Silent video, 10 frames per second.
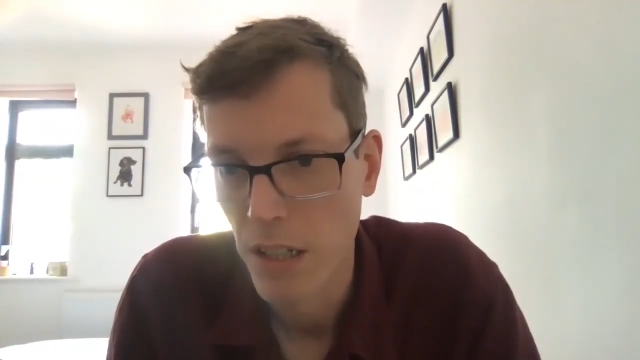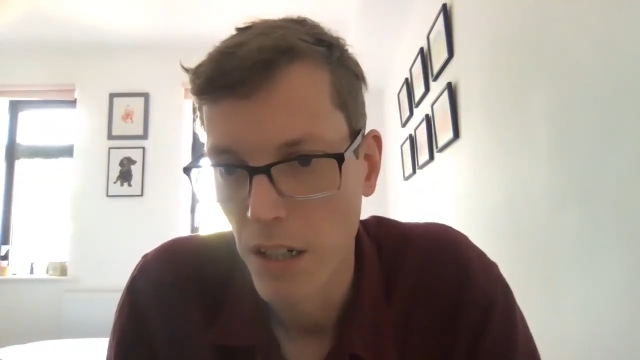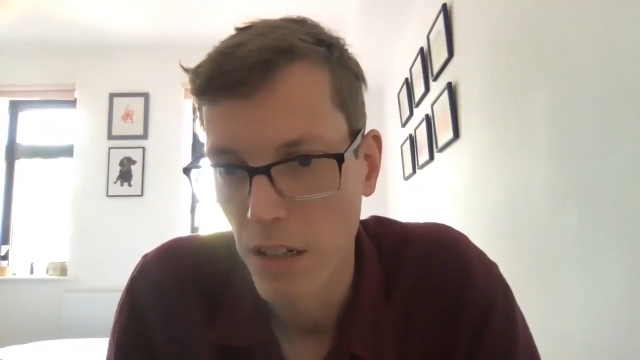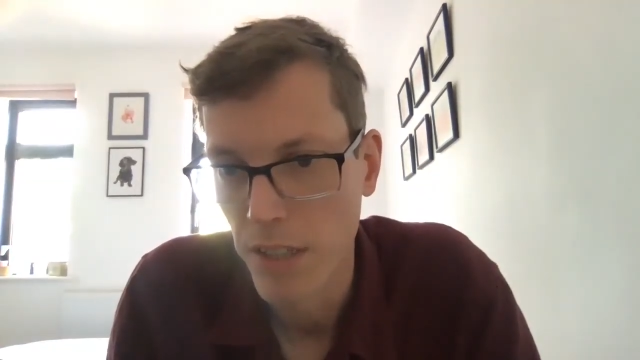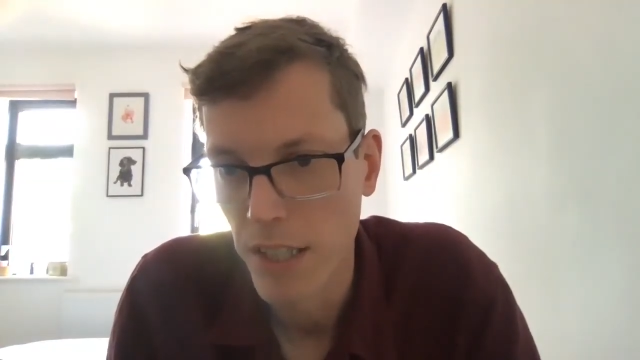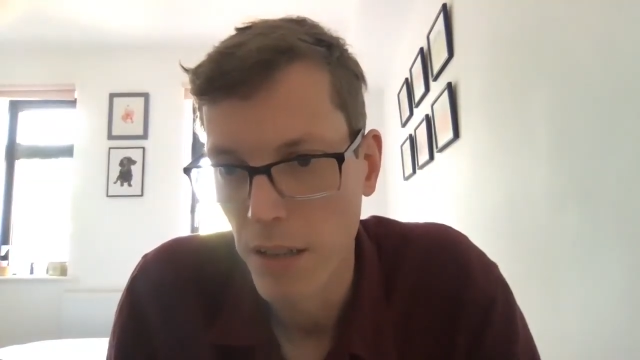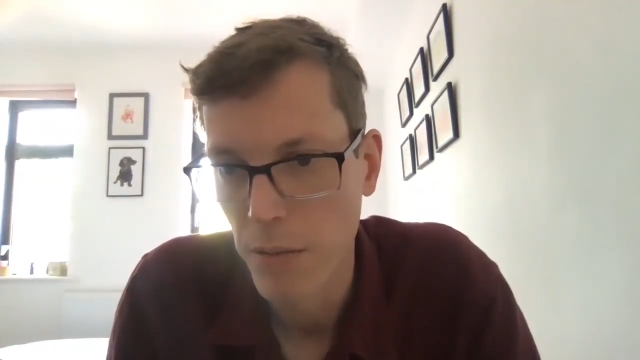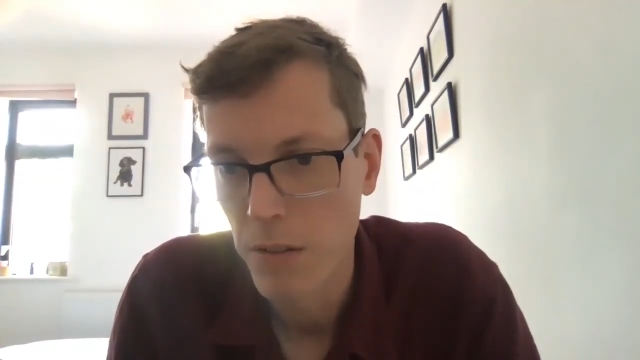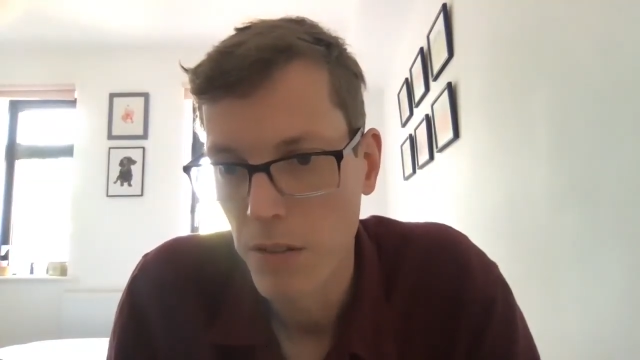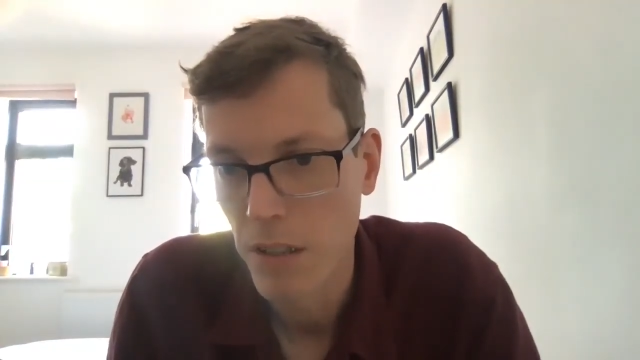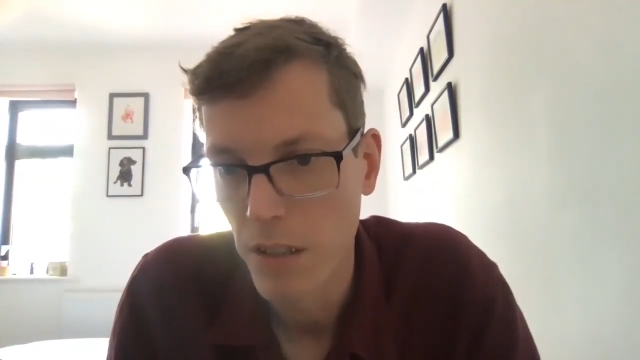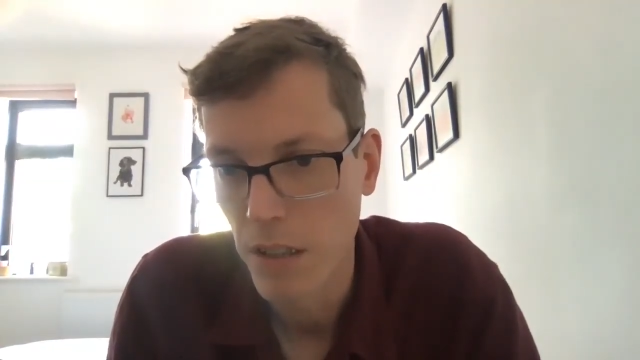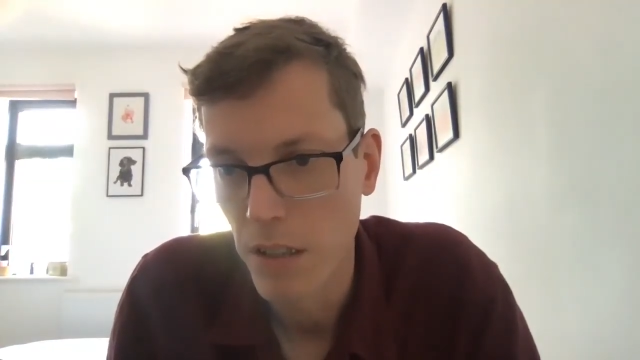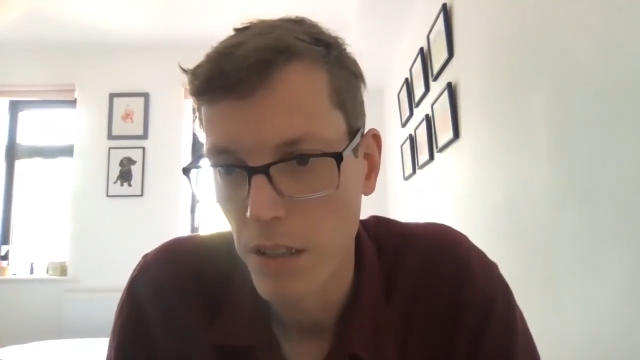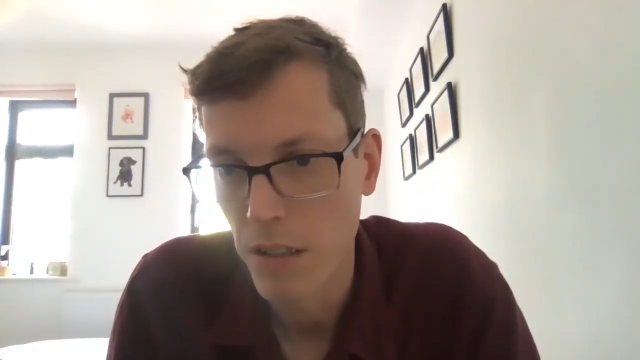available
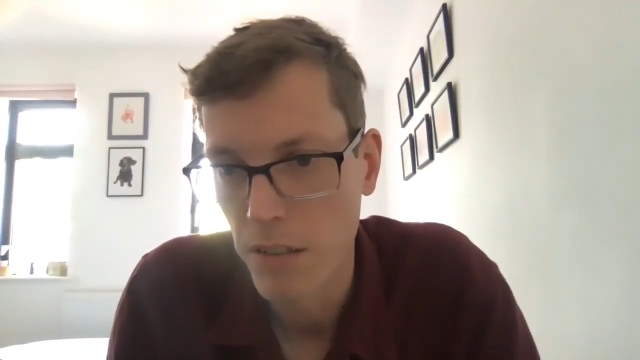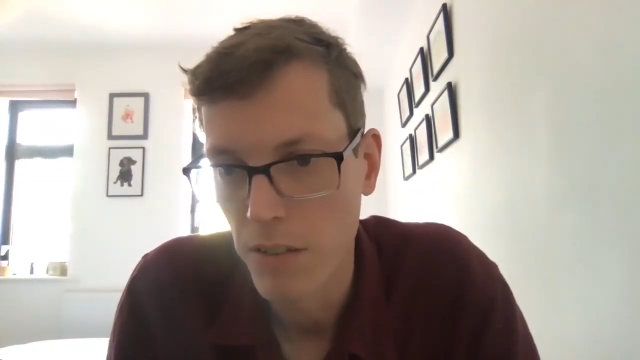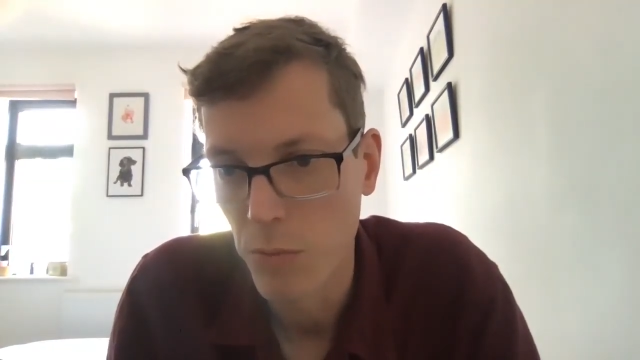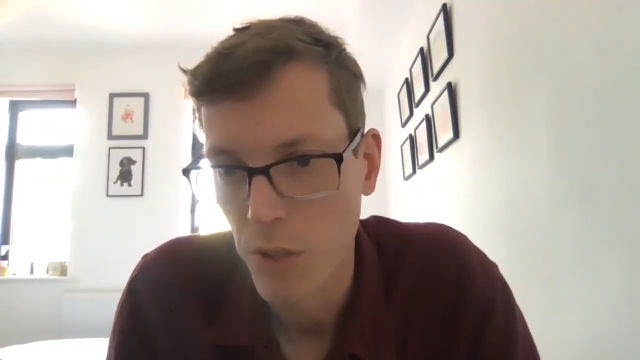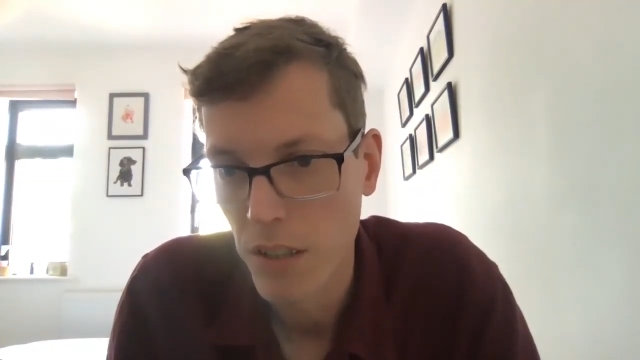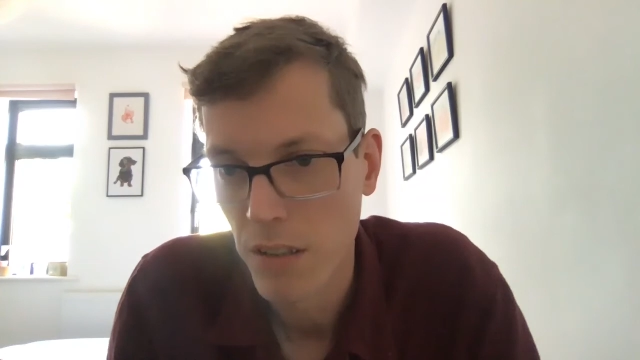somewhere,